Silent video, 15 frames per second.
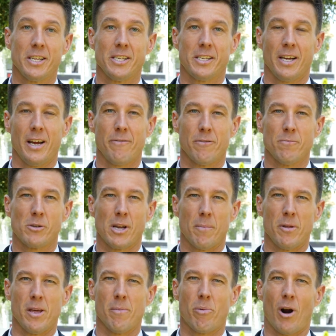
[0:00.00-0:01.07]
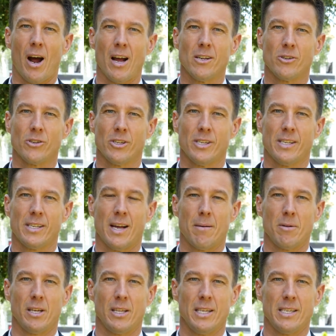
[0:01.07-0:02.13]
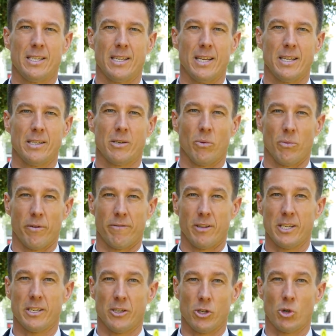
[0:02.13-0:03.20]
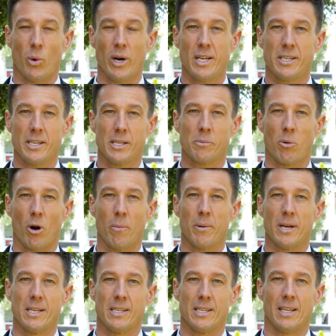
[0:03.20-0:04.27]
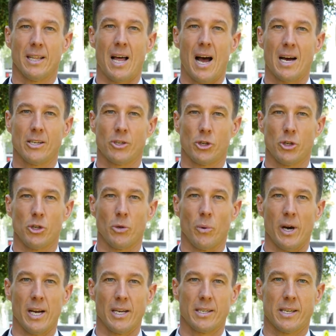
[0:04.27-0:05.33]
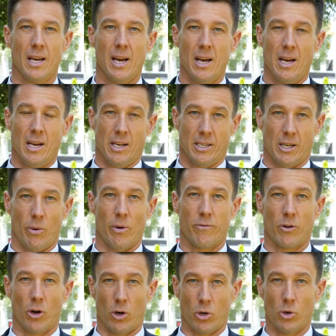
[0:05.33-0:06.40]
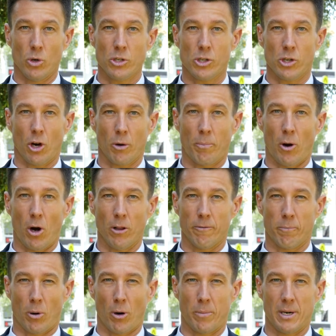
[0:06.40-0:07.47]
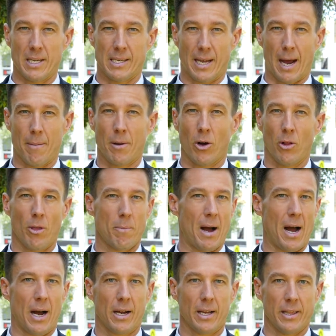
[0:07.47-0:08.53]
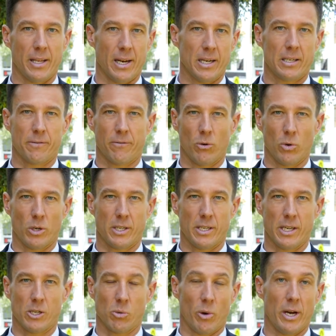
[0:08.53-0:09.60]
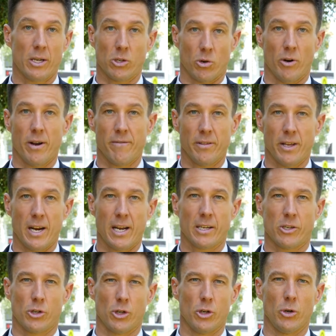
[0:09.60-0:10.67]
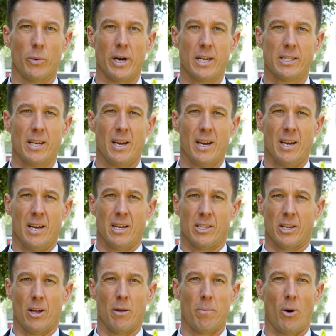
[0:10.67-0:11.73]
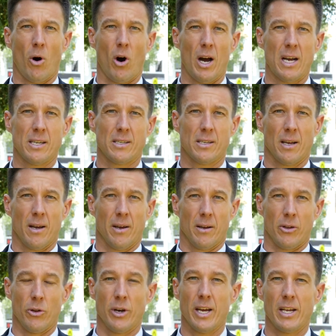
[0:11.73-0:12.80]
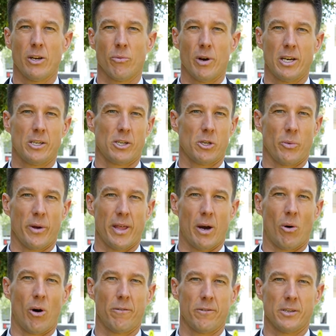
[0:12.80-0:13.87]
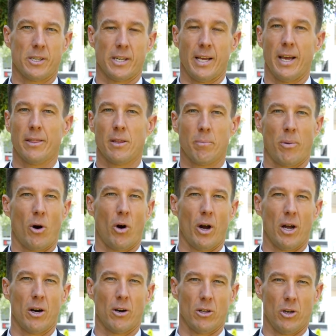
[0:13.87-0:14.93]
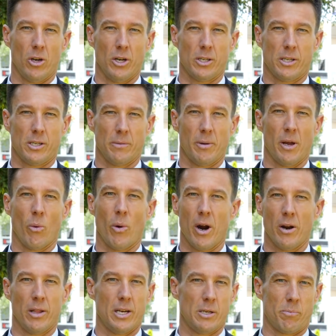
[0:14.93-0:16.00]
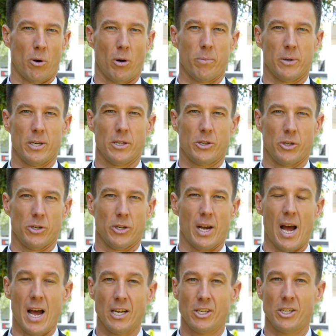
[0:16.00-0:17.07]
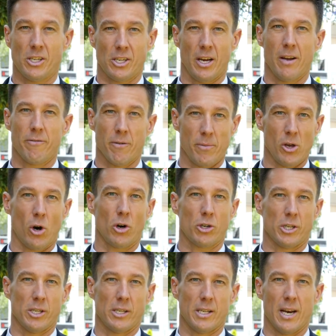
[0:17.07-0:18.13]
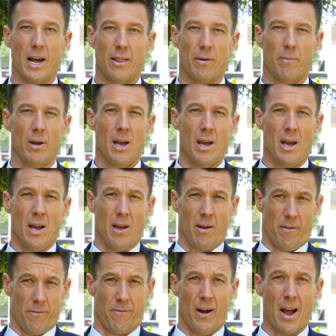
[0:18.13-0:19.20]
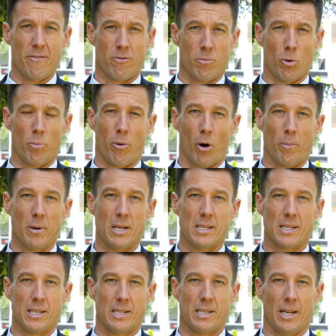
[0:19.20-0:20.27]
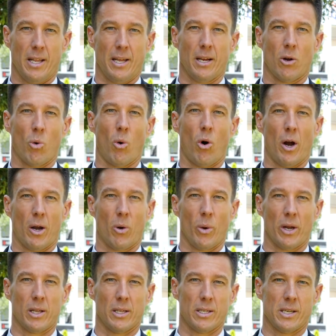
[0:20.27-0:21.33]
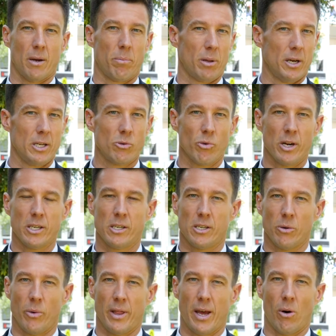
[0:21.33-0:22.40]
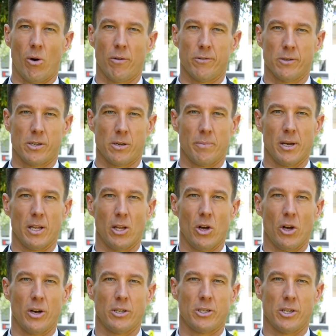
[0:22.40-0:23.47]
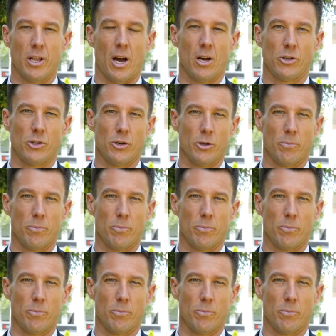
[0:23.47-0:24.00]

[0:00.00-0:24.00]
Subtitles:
see from some of the appraisals and some of the listings, we've listed 26 properties in the last 2 weeks. So we've got a good stockpile of properties coming on the market in the next 4 to 6 weeks, or even the next 2 weeks. So the buyers, you need to register with our office to get the buyer alerts to be aware of these properties sooner. As you see from the auctions and other favourable properties, they're selling quite quickly. So please register with our office to be alerted to those new